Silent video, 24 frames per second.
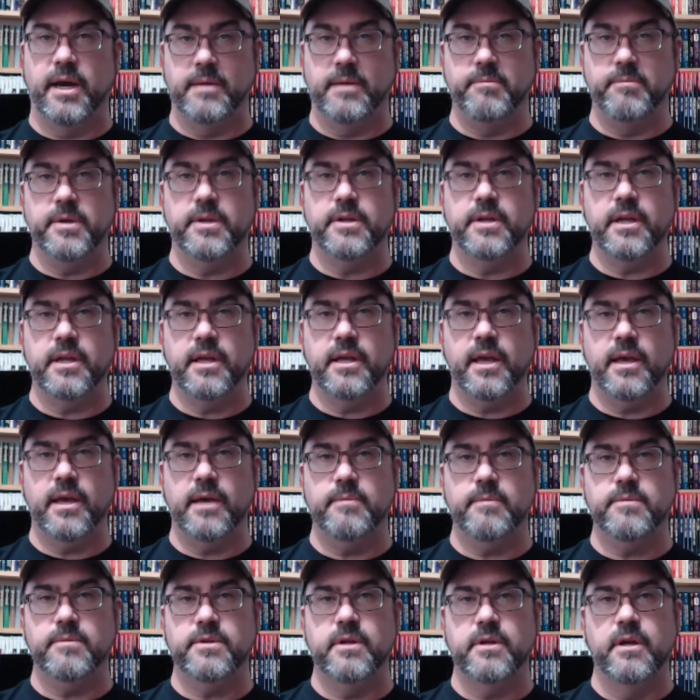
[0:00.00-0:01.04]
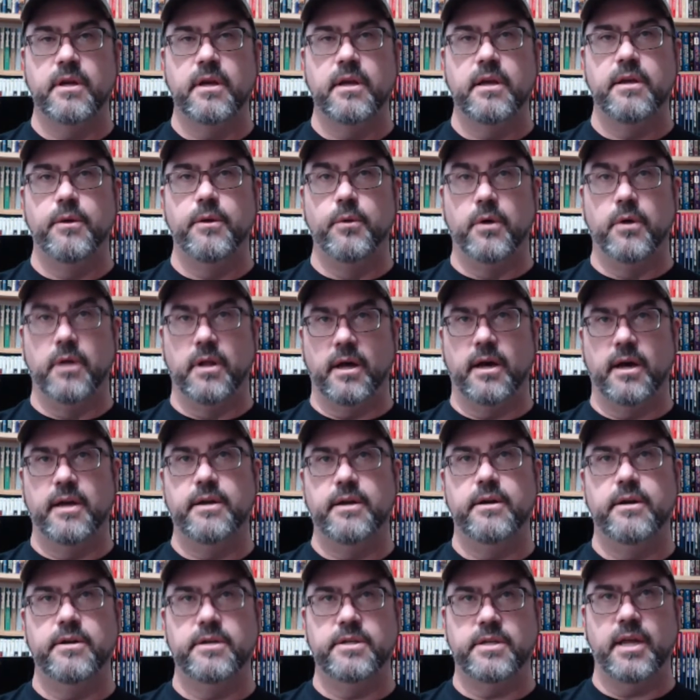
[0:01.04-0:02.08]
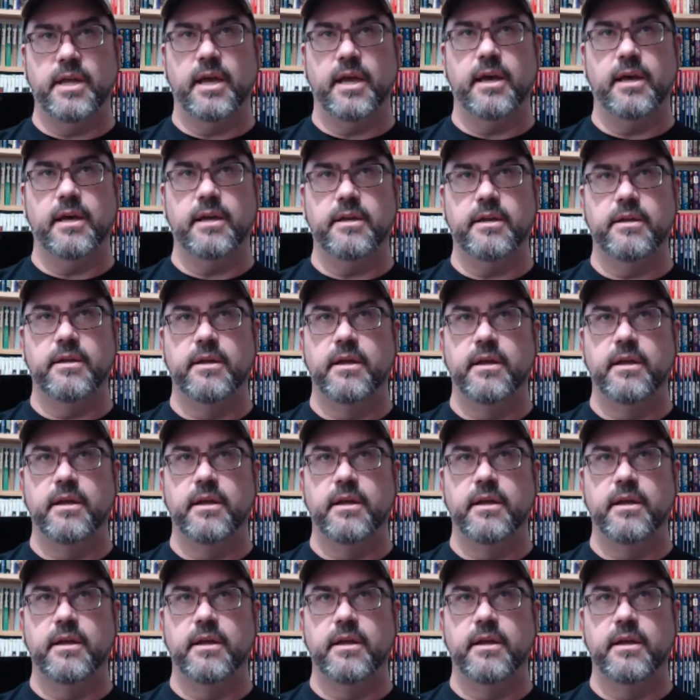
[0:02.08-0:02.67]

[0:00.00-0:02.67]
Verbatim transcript: building games, you'll understand